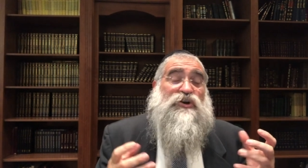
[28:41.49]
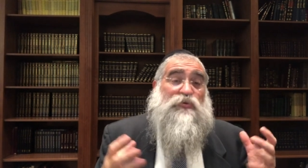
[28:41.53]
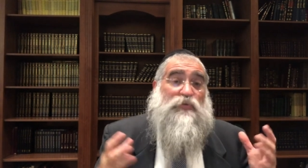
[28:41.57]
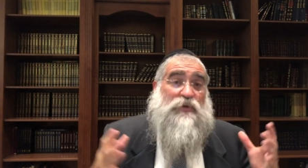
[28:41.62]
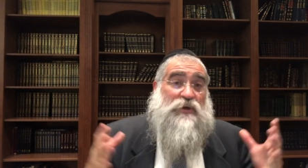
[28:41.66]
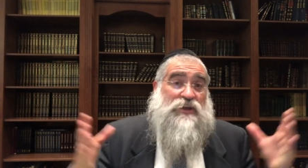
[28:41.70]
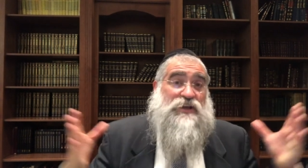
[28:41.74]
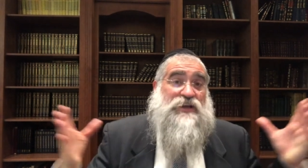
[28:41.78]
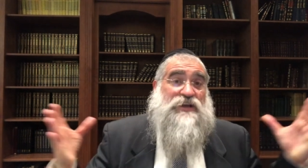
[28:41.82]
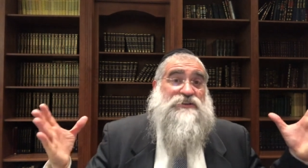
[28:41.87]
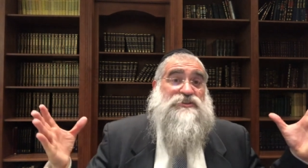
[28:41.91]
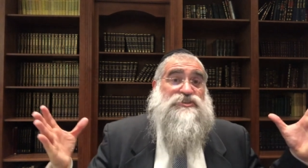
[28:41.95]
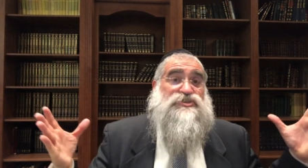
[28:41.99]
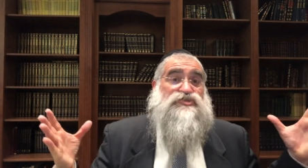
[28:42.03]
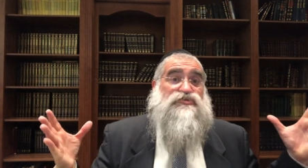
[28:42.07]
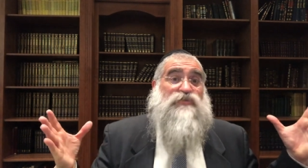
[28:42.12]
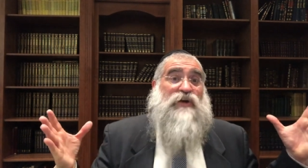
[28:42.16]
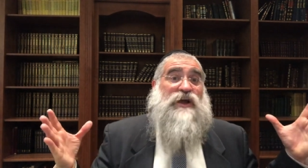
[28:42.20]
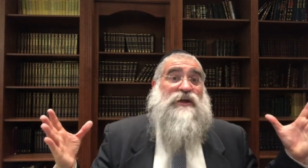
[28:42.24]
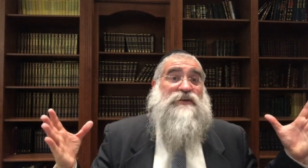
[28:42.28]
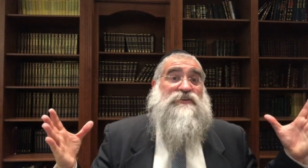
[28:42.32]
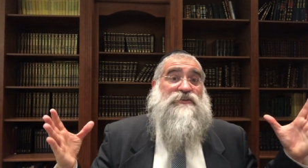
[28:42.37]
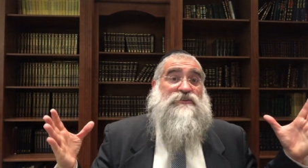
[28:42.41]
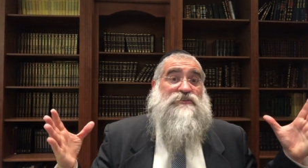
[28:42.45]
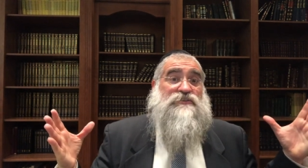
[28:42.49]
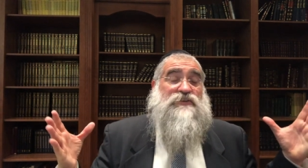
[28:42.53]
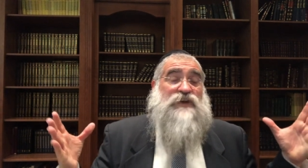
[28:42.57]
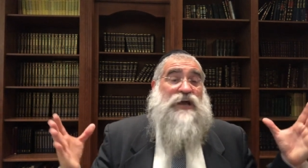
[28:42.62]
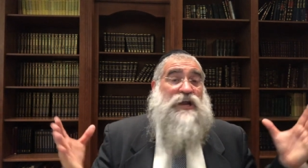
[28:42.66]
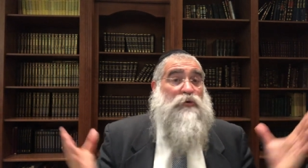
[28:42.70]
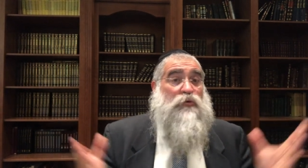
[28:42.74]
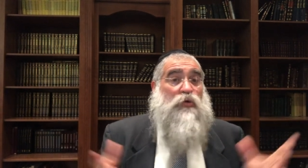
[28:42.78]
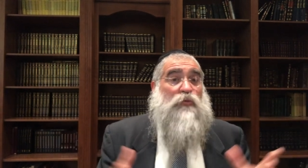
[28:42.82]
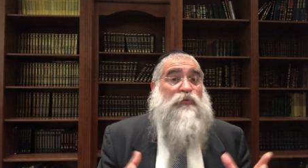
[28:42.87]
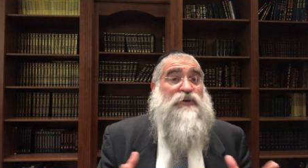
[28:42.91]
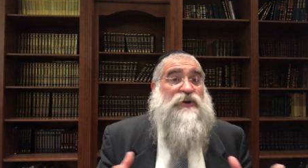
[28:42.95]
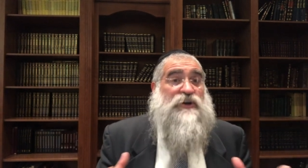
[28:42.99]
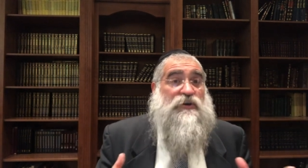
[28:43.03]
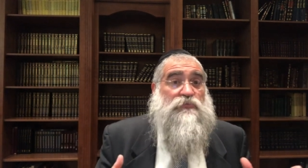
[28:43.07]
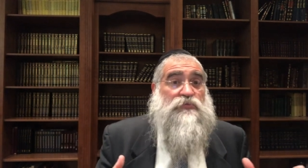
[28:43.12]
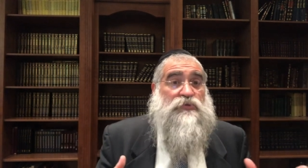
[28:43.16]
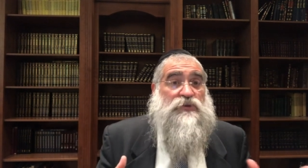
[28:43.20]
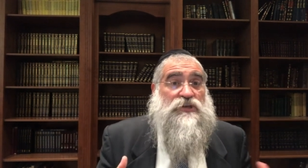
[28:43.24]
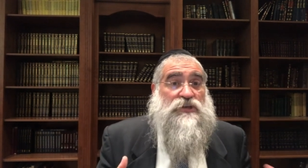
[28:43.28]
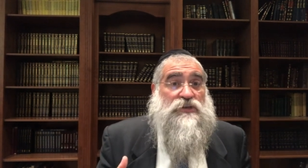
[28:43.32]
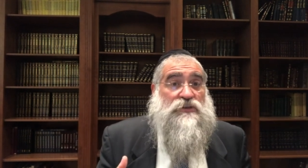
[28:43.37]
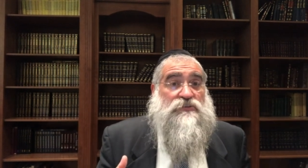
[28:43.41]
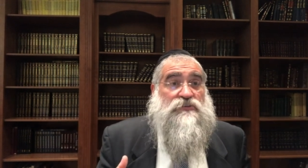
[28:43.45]
we can get distracted and it won't be
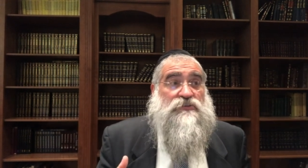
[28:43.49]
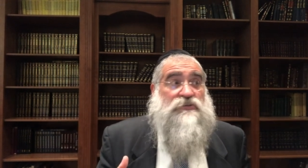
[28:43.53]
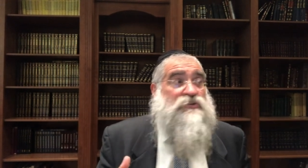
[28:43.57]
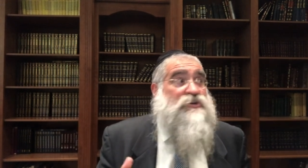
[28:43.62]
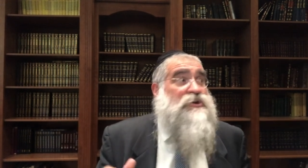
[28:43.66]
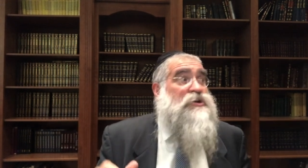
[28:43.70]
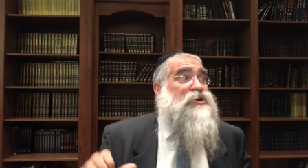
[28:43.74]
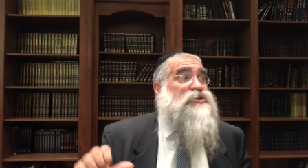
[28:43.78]
complete.